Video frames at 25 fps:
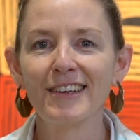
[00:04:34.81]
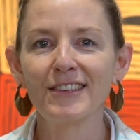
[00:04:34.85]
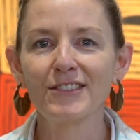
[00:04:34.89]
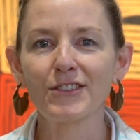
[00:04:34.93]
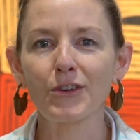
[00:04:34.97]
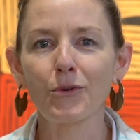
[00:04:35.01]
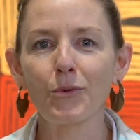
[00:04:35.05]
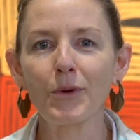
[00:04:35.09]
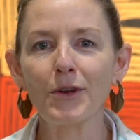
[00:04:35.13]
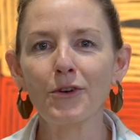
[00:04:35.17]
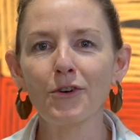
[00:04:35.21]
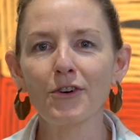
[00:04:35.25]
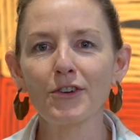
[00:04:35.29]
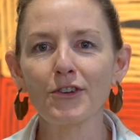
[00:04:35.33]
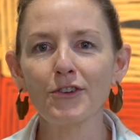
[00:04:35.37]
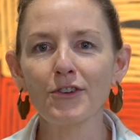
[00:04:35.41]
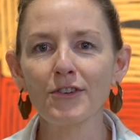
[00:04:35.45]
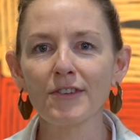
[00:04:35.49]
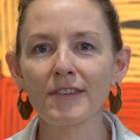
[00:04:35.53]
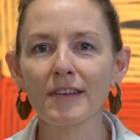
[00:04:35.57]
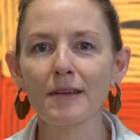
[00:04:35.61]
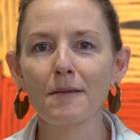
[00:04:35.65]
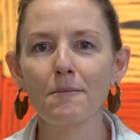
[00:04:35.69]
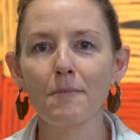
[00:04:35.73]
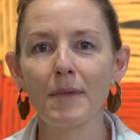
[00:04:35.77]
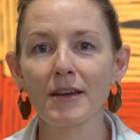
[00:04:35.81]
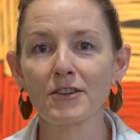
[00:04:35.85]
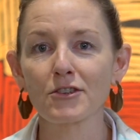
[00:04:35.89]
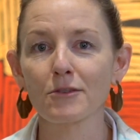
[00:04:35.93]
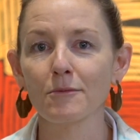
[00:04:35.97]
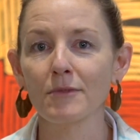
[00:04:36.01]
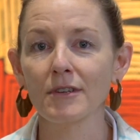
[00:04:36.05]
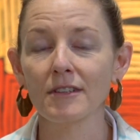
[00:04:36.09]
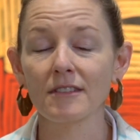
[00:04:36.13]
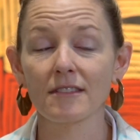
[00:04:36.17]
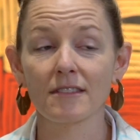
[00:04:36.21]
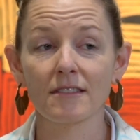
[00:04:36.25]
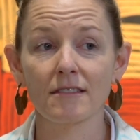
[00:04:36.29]
So we're not using
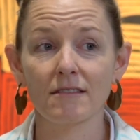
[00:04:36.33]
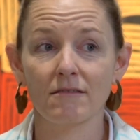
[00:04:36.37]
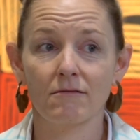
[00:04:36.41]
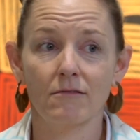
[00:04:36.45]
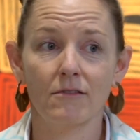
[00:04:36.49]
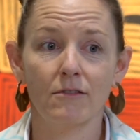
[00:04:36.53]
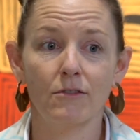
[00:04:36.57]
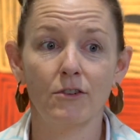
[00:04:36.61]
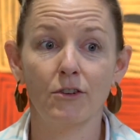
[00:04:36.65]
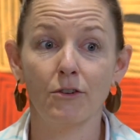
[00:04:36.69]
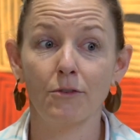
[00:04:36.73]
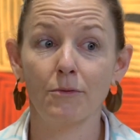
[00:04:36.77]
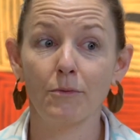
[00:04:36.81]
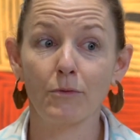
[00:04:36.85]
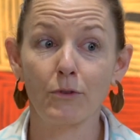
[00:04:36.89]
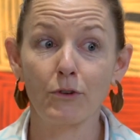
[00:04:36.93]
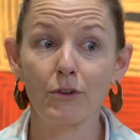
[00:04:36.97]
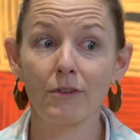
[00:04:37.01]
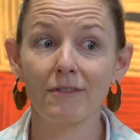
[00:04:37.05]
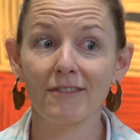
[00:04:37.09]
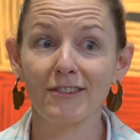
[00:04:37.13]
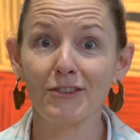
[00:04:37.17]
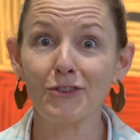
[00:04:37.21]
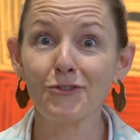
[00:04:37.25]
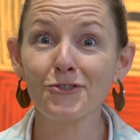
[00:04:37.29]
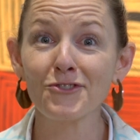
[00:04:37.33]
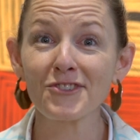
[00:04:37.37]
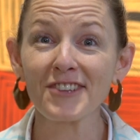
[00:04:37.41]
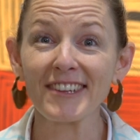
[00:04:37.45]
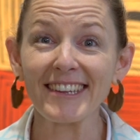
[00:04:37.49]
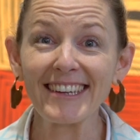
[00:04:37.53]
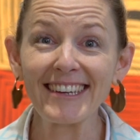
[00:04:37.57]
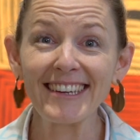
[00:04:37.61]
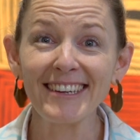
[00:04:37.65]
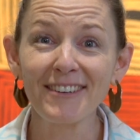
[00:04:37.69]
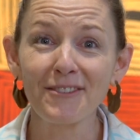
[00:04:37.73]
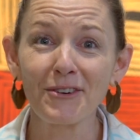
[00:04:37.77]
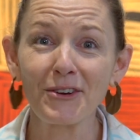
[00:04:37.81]
measurements, you know,
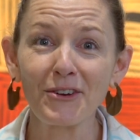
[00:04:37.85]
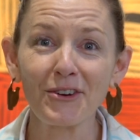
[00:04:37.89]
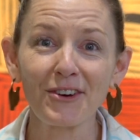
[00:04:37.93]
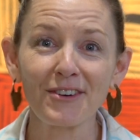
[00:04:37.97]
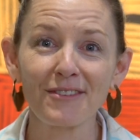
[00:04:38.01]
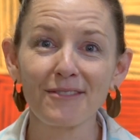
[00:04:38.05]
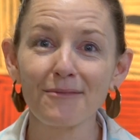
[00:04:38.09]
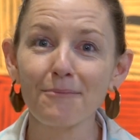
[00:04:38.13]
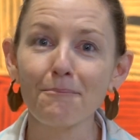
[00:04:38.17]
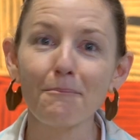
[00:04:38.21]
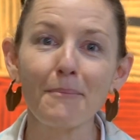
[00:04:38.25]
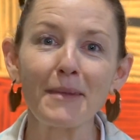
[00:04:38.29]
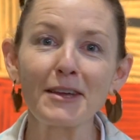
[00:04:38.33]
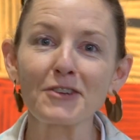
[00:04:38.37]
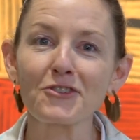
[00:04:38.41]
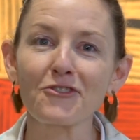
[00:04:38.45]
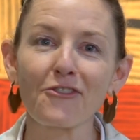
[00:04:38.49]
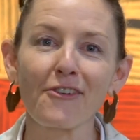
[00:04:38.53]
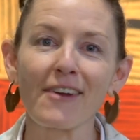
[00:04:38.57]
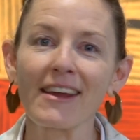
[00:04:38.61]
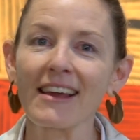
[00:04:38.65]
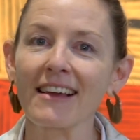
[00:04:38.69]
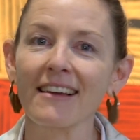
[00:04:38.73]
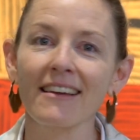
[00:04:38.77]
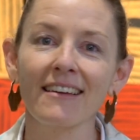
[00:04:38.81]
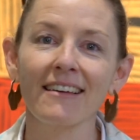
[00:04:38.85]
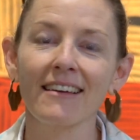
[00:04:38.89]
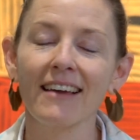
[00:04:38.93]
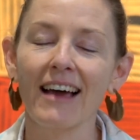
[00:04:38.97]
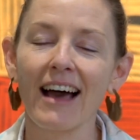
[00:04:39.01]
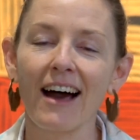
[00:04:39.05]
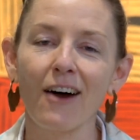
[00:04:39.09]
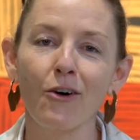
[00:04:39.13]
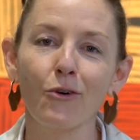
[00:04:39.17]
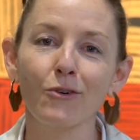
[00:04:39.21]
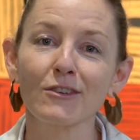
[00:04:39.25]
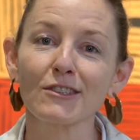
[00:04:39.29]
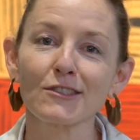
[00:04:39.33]
usually we're not measuring
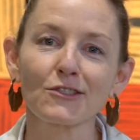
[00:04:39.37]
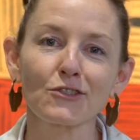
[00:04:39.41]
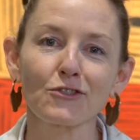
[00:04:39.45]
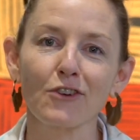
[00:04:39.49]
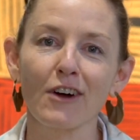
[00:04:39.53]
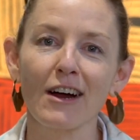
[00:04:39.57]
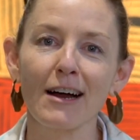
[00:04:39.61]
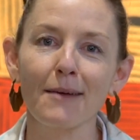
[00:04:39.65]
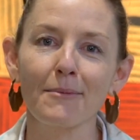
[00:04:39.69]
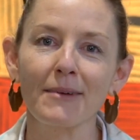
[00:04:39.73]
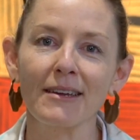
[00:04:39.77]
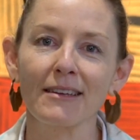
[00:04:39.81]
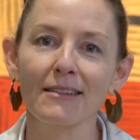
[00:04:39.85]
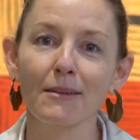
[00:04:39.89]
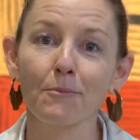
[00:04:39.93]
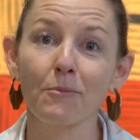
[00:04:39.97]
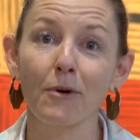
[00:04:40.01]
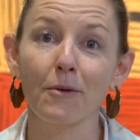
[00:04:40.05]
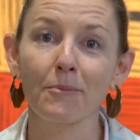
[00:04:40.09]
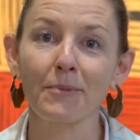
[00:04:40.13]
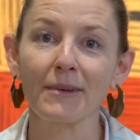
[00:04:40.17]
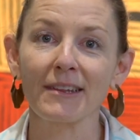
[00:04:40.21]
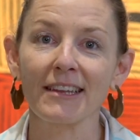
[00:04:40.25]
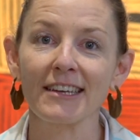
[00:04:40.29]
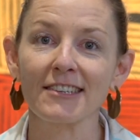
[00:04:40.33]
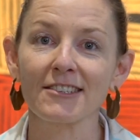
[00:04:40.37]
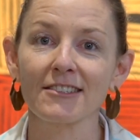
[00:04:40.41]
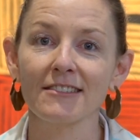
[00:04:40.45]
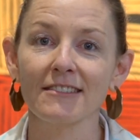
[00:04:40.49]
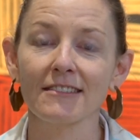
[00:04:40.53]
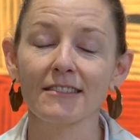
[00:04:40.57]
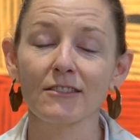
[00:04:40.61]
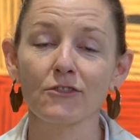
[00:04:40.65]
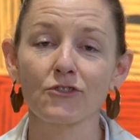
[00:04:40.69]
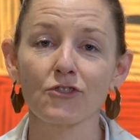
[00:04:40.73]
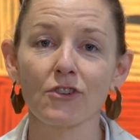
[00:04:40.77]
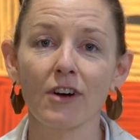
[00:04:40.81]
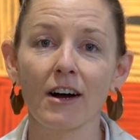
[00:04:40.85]
or describing the
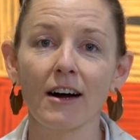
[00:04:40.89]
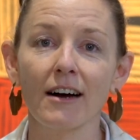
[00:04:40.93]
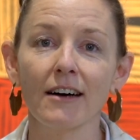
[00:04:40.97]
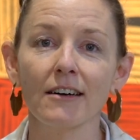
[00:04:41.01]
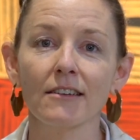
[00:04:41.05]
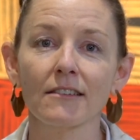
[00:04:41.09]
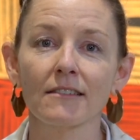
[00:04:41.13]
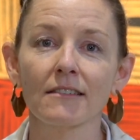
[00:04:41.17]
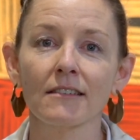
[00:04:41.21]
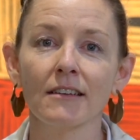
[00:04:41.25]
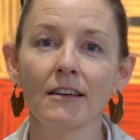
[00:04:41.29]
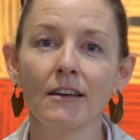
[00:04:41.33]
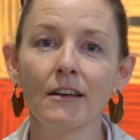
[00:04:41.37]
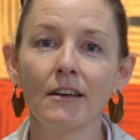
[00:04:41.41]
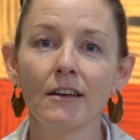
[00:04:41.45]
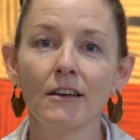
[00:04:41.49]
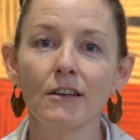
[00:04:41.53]
populations in trials.